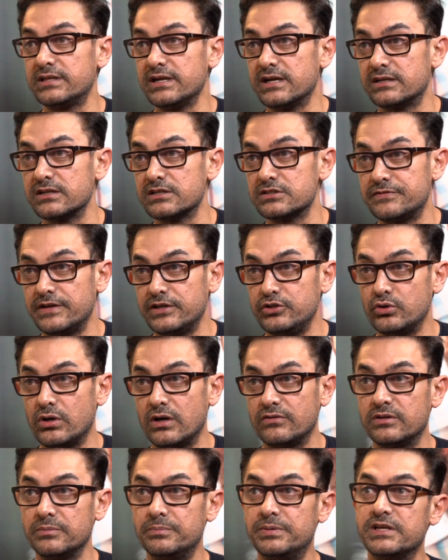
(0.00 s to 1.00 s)
theatres where you
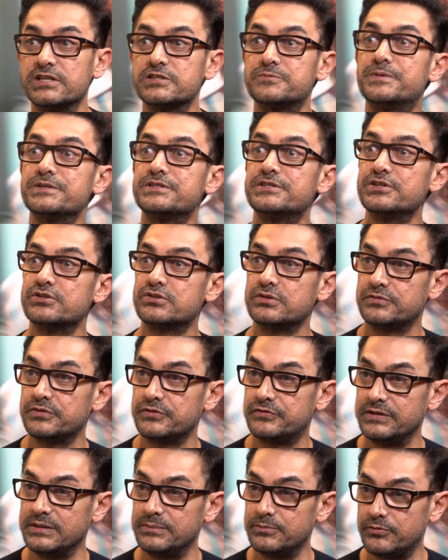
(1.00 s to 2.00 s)
have the biggest business of a
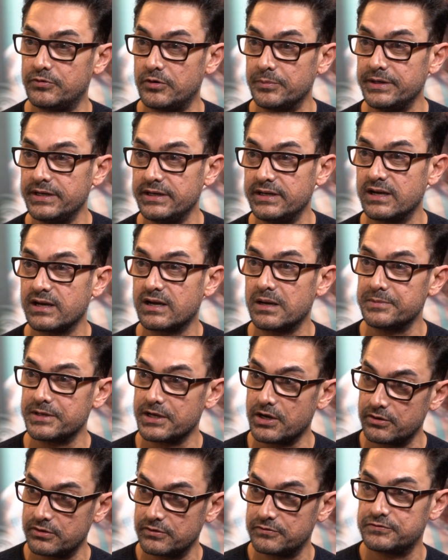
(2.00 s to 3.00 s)
film from India coming
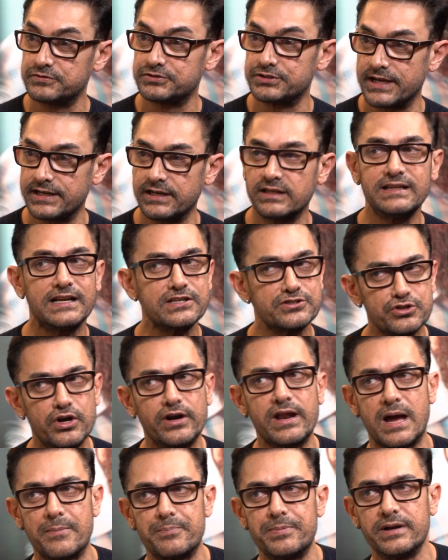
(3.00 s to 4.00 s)
out of China. Yeah. That's
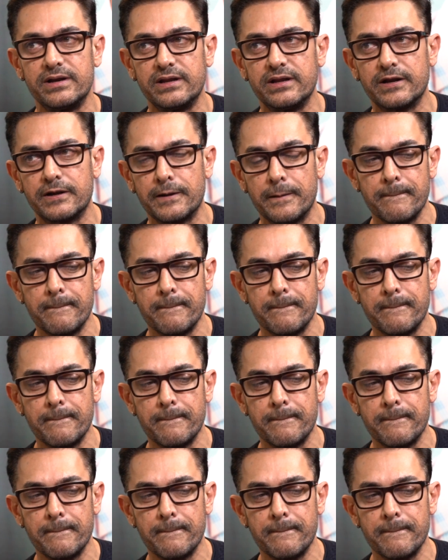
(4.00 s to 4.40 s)
not happened yet.